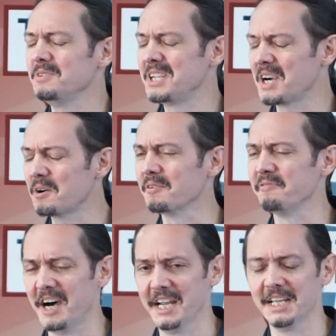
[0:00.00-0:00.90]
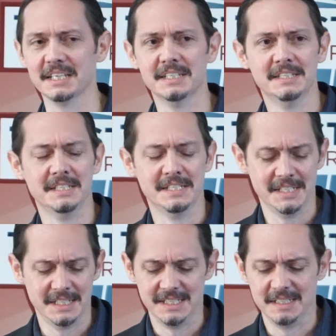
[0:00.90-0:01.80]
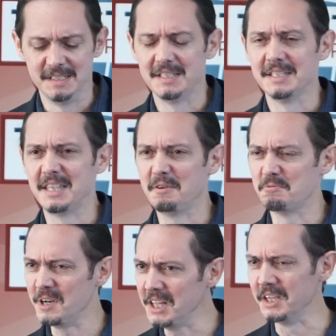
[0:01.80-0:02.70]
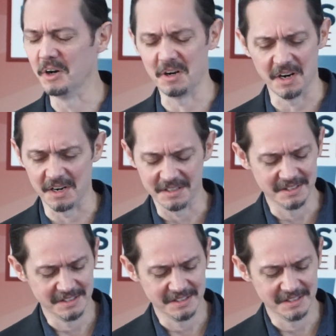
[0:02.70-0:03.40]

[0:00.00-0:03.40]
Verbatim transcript: terrifying. They really are.